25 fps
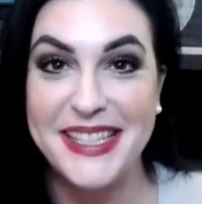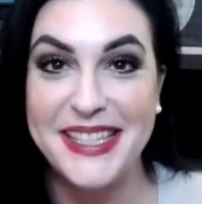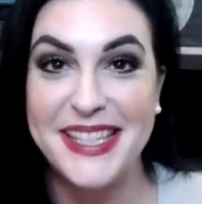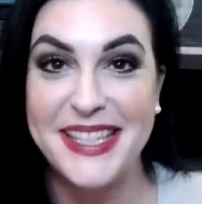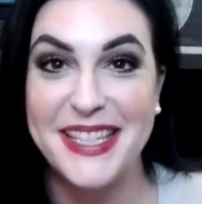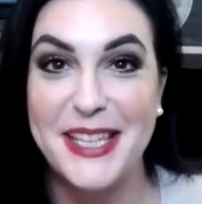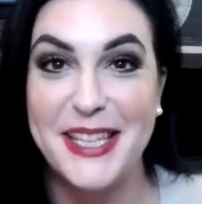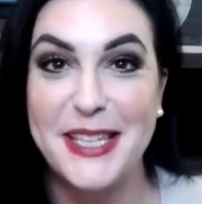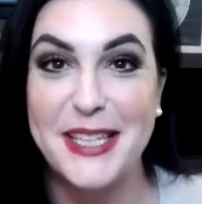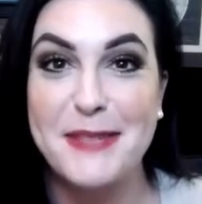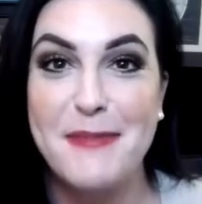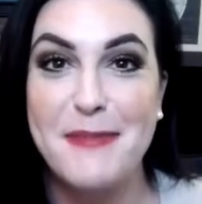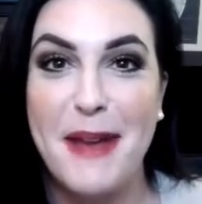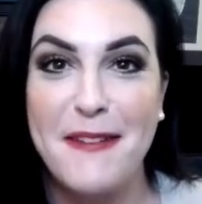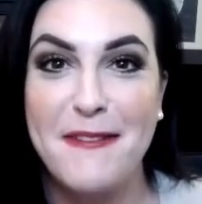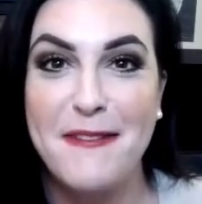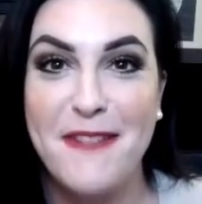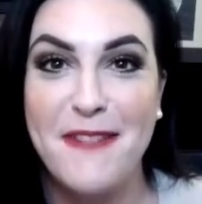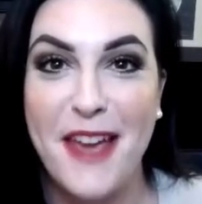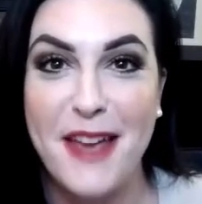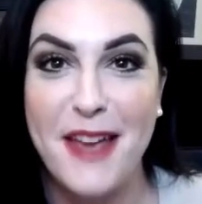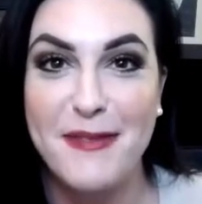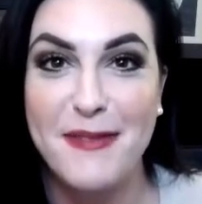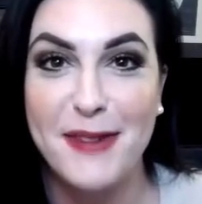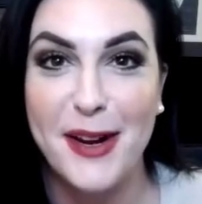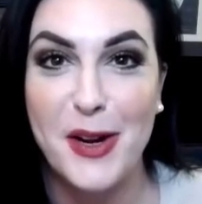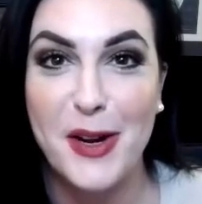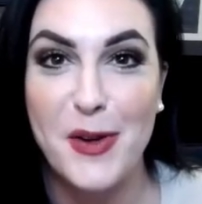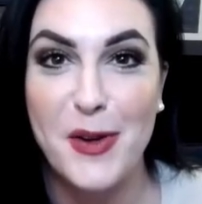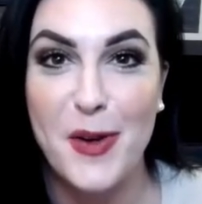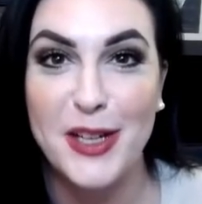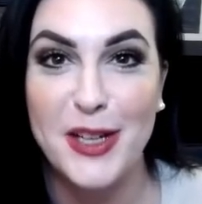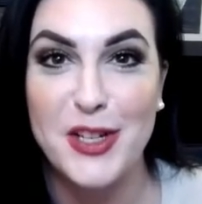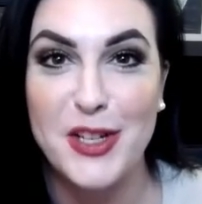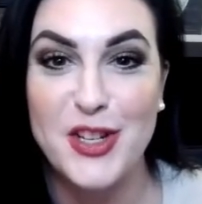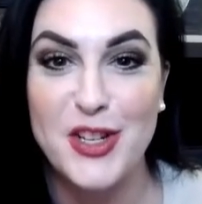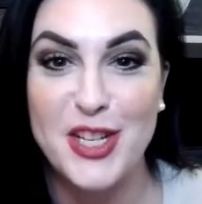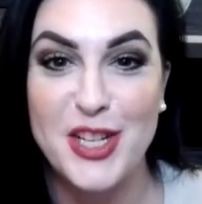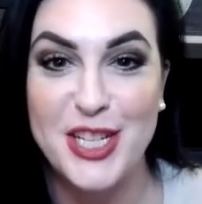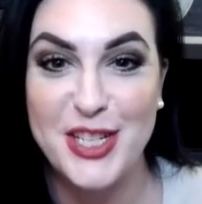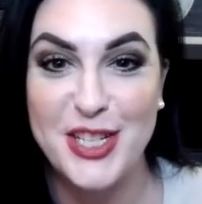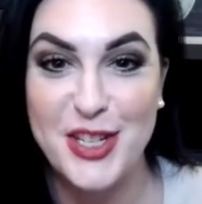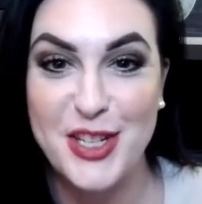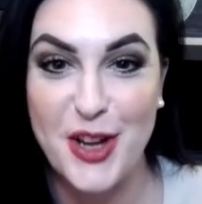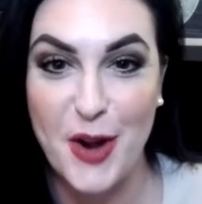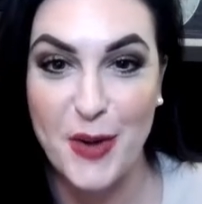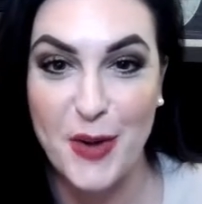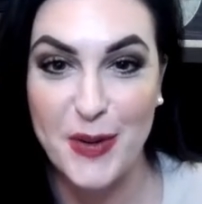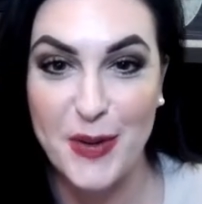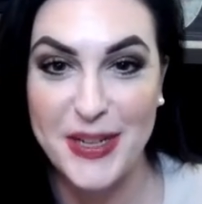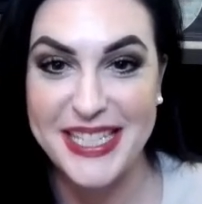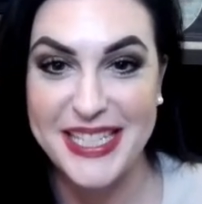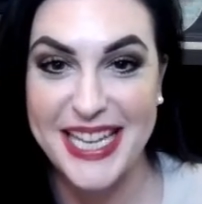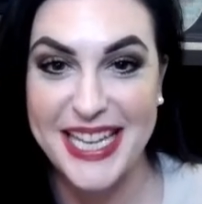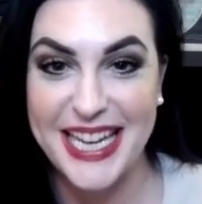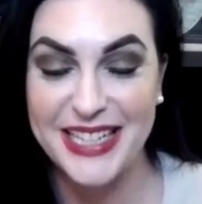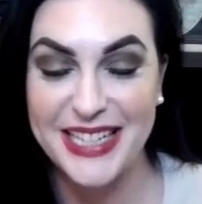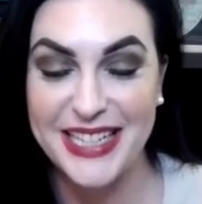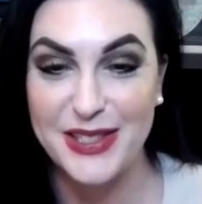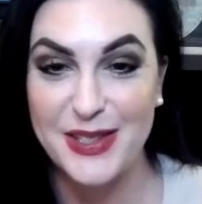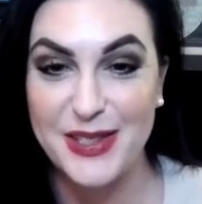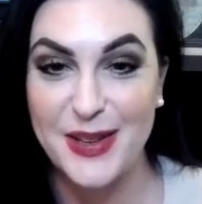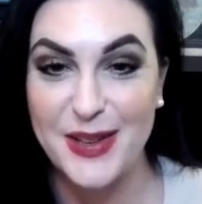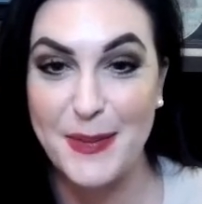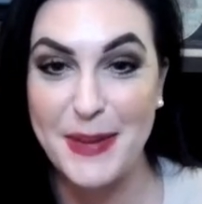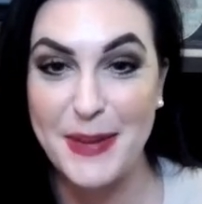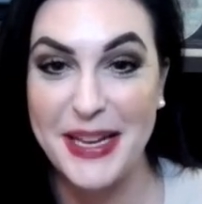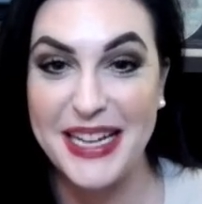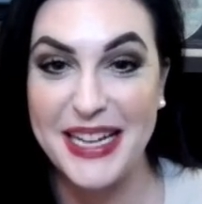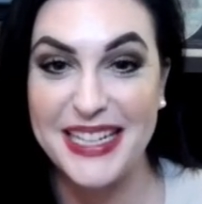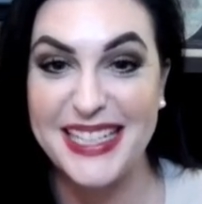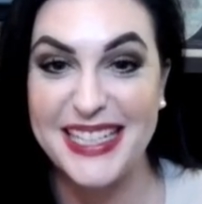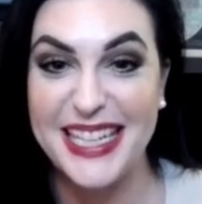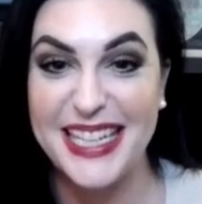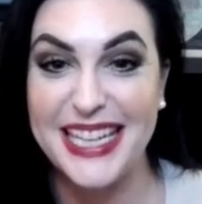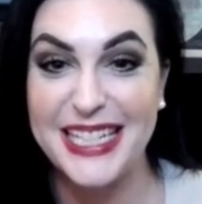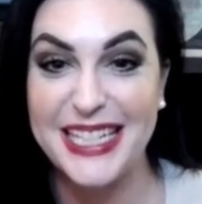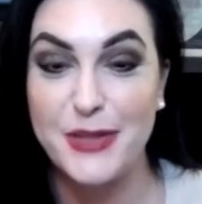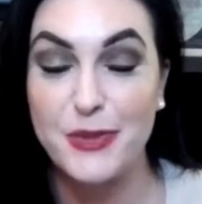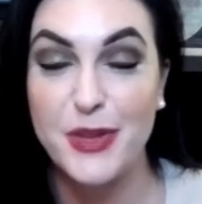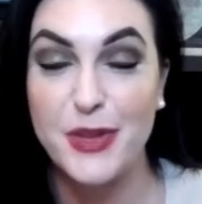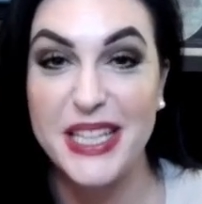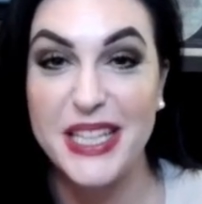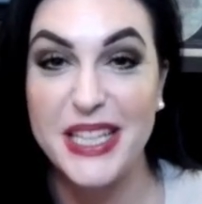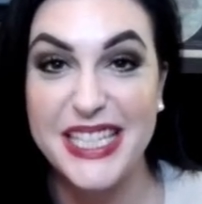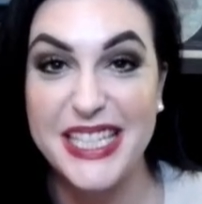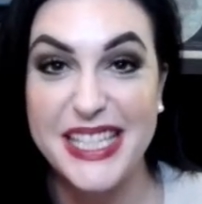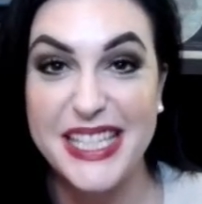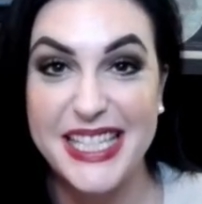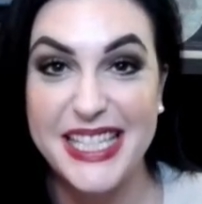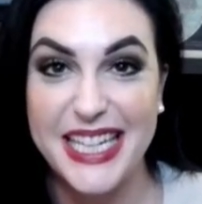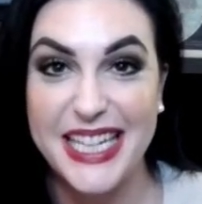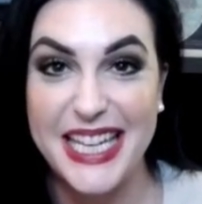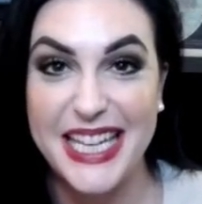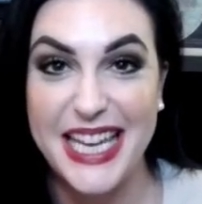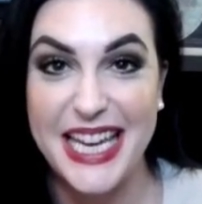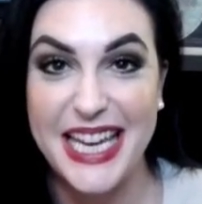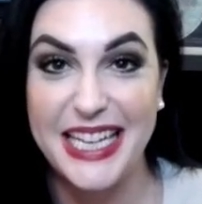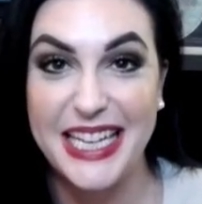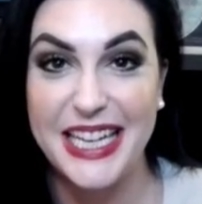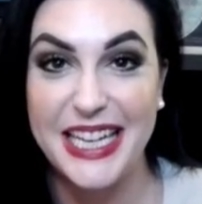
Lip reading: This is my favorite question to always answer because it gets really sticky